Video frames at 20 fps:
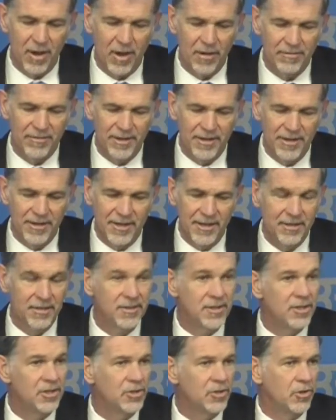involved in the
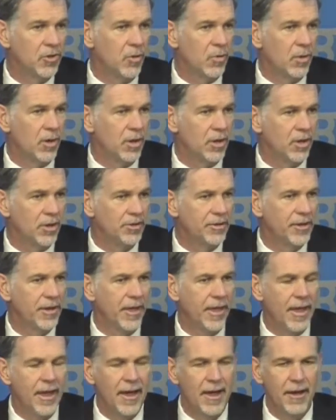digital world,
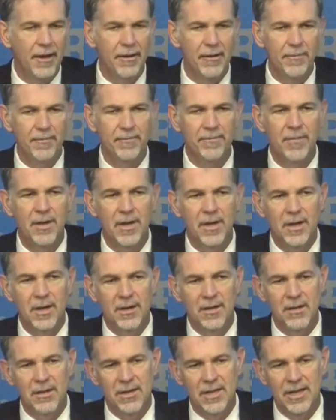um,
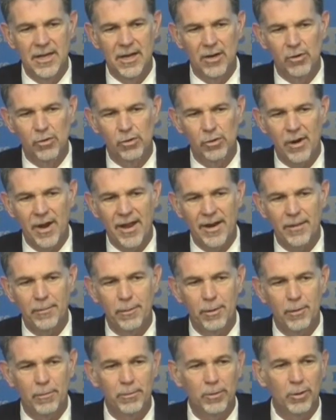the
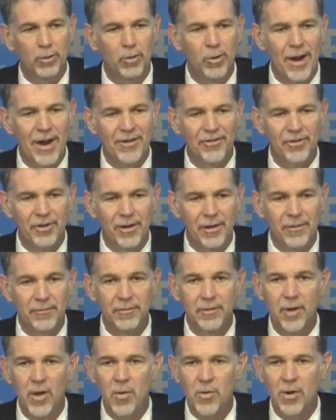incredible progression
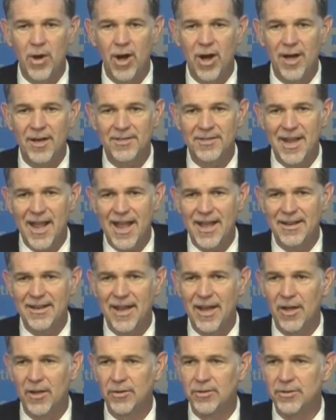of low-cost
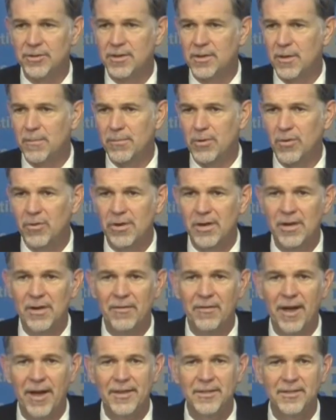handheld computing
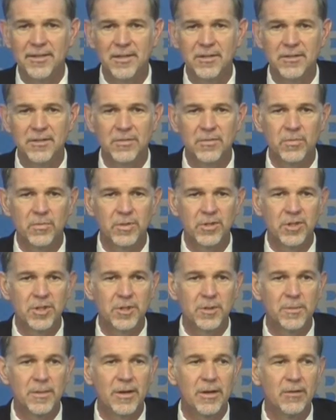devices, which
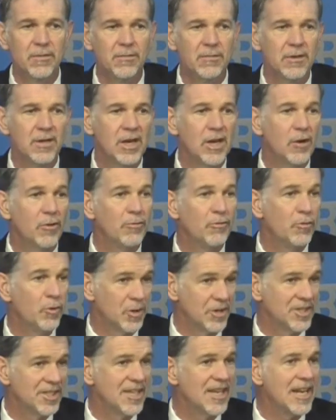has been, you know,
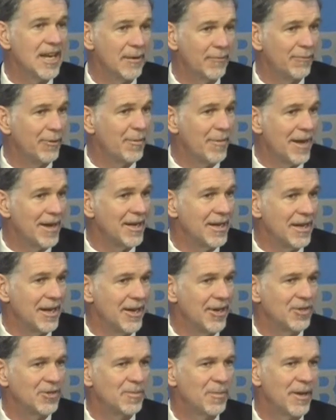foreseen for many
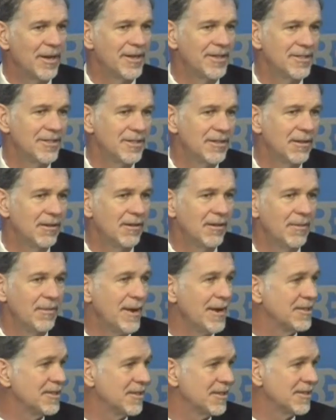years, but it's still
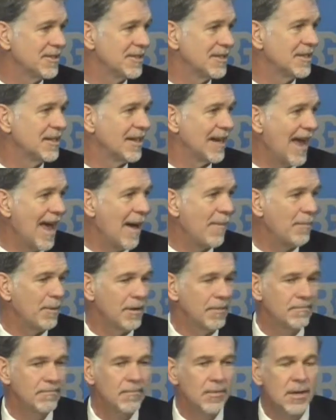amazing seeing it
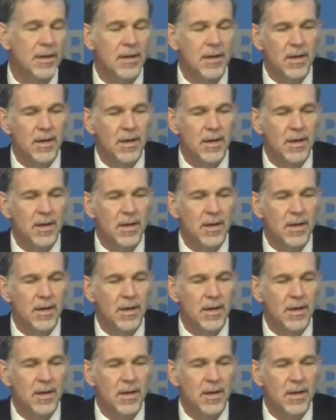happen,